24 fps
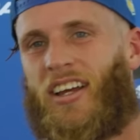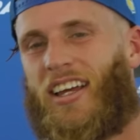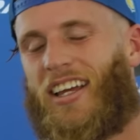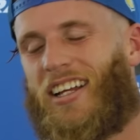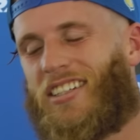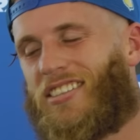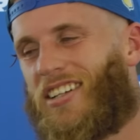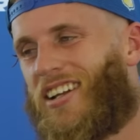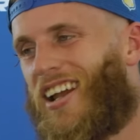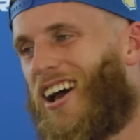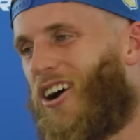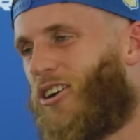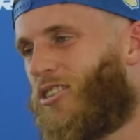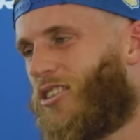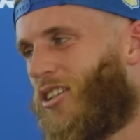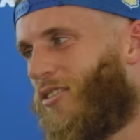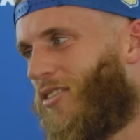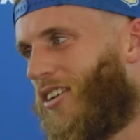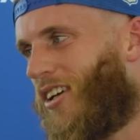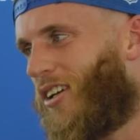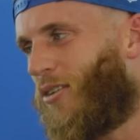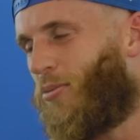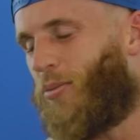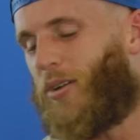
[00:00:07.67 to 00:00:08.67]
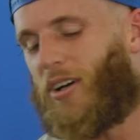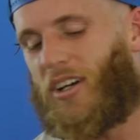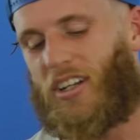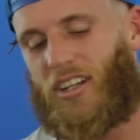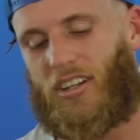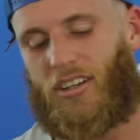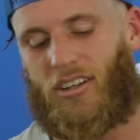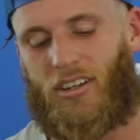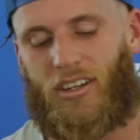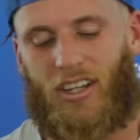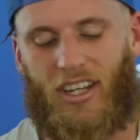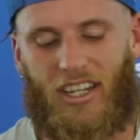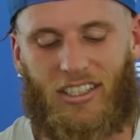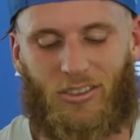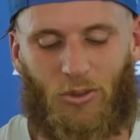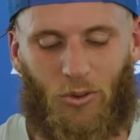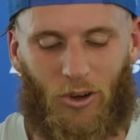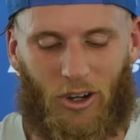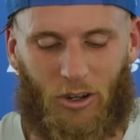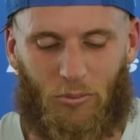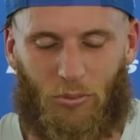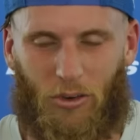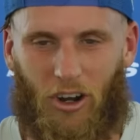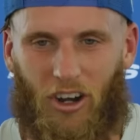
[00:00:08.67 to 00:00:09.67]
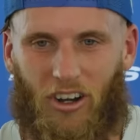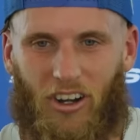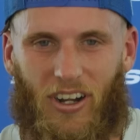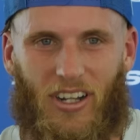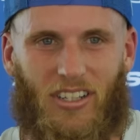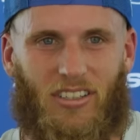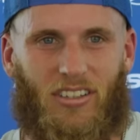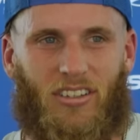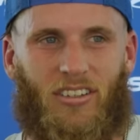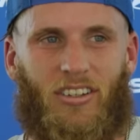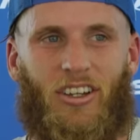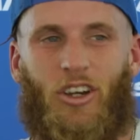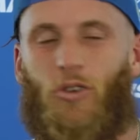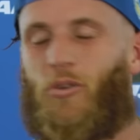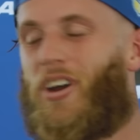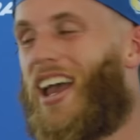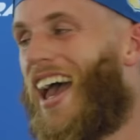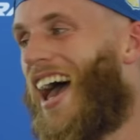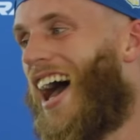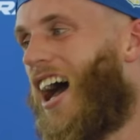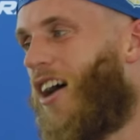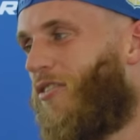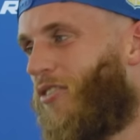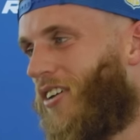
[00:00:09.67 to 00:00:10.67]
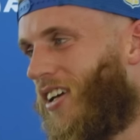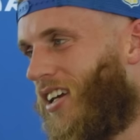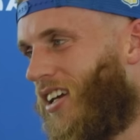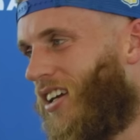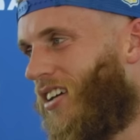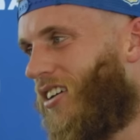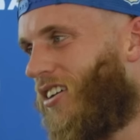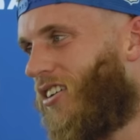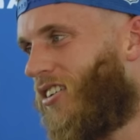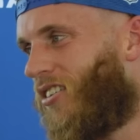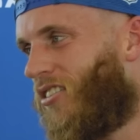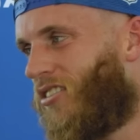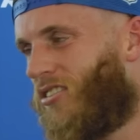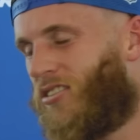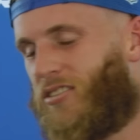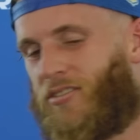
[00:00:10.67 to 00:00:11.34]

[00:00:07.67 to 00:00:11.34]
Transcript: ins and outs of it, but it's a work in progress. We have it here.